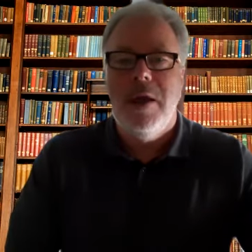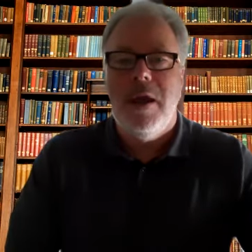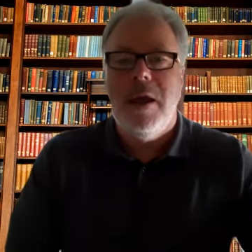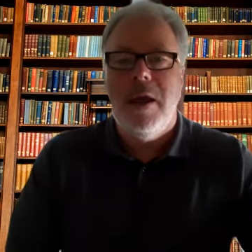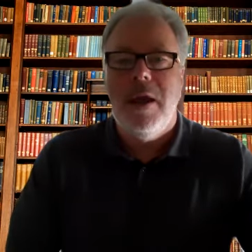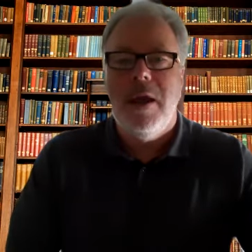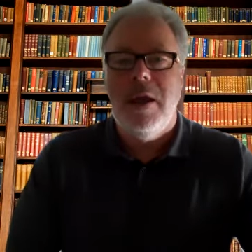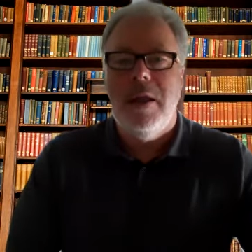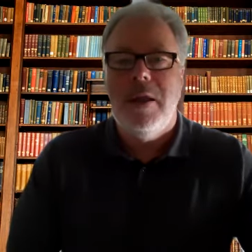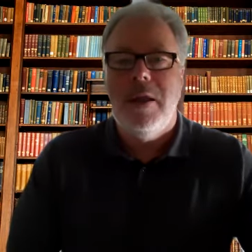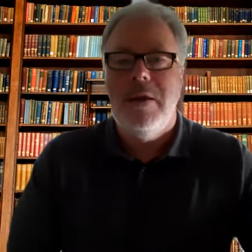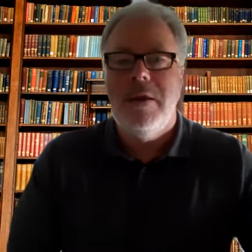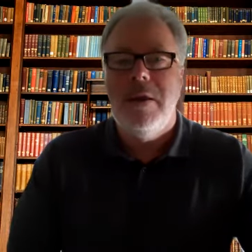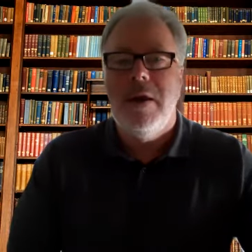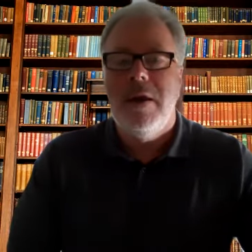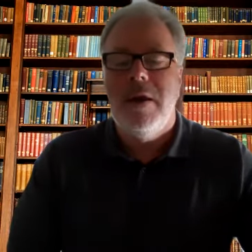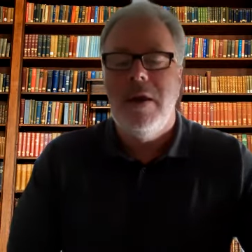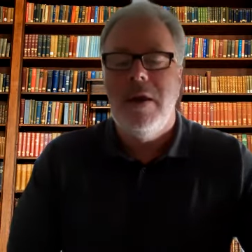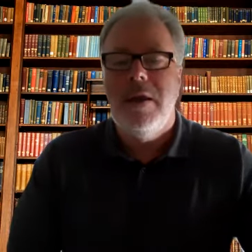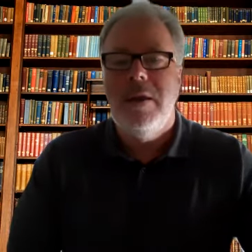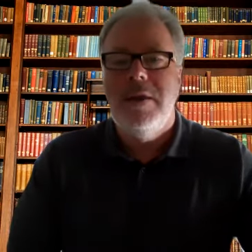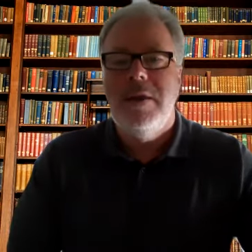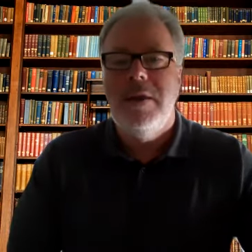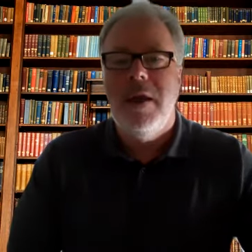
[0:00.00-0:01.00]
And
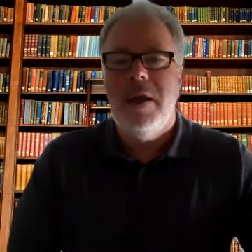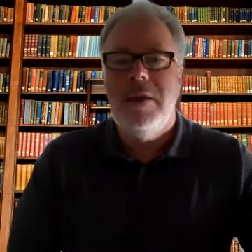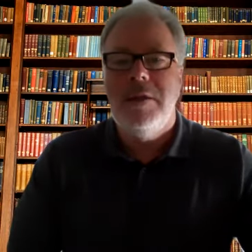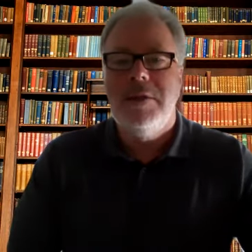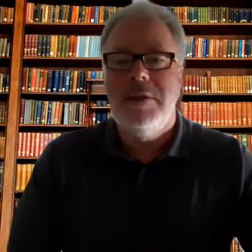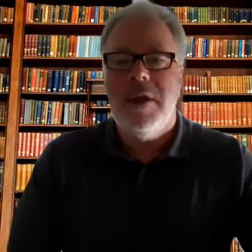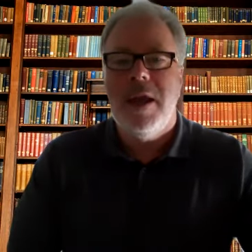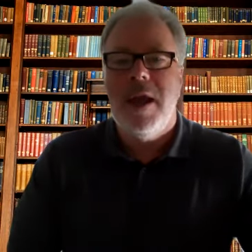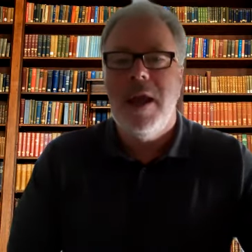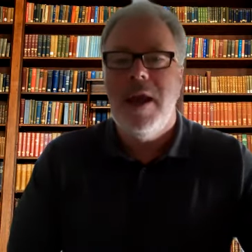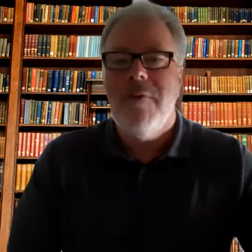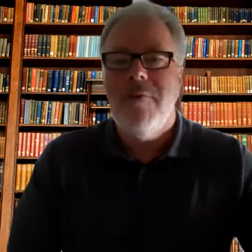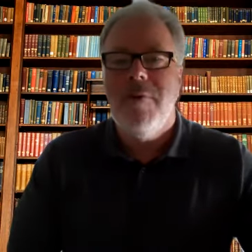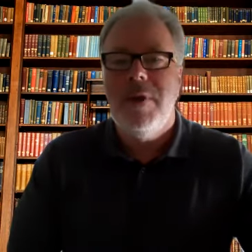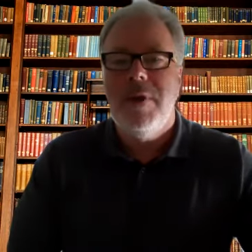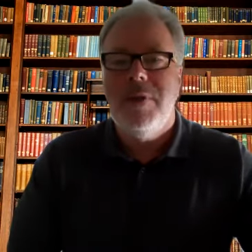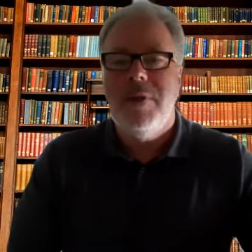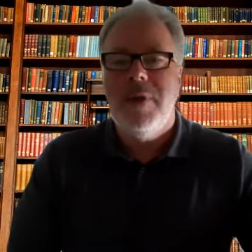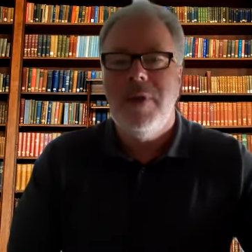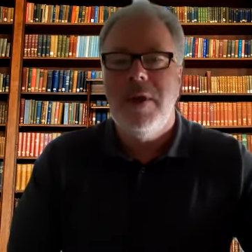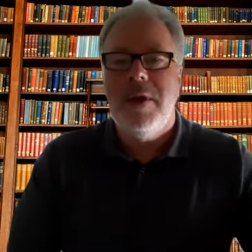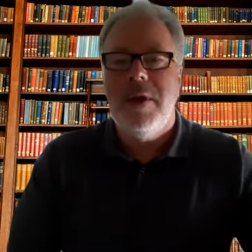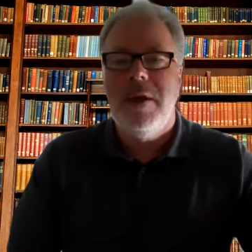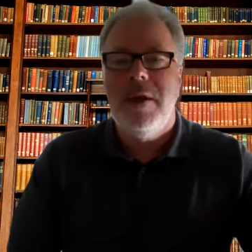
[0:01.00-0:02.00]
it does
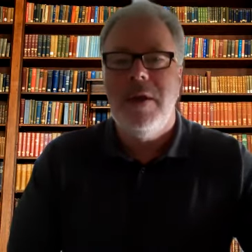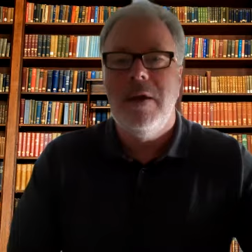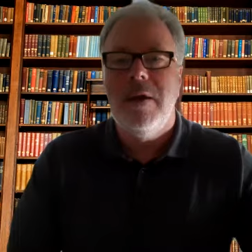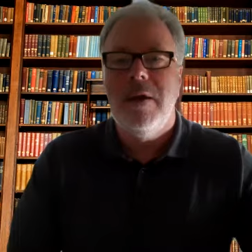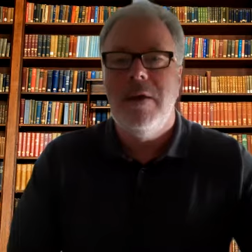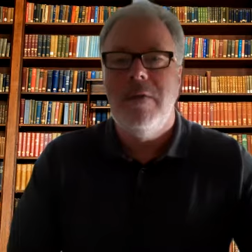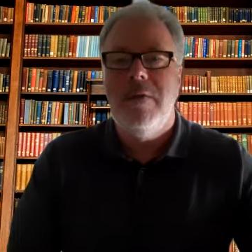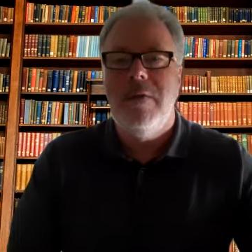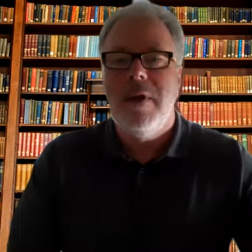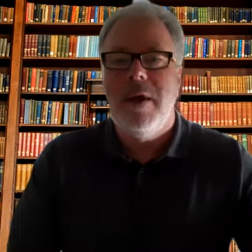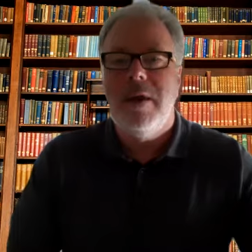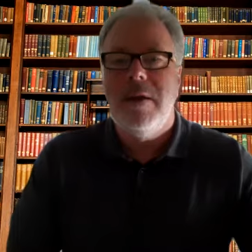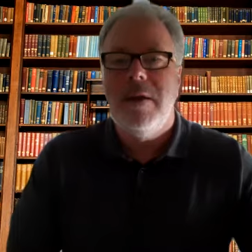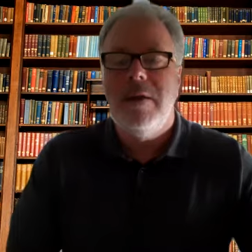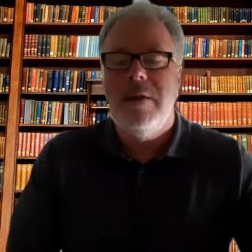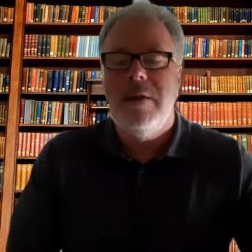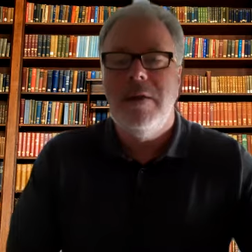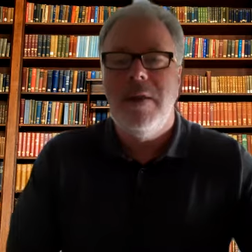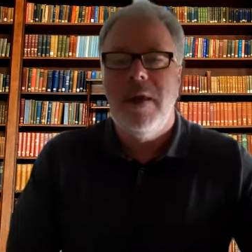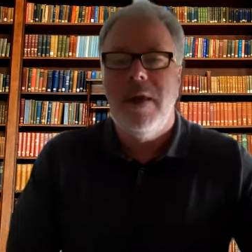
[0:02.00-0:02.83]
everything that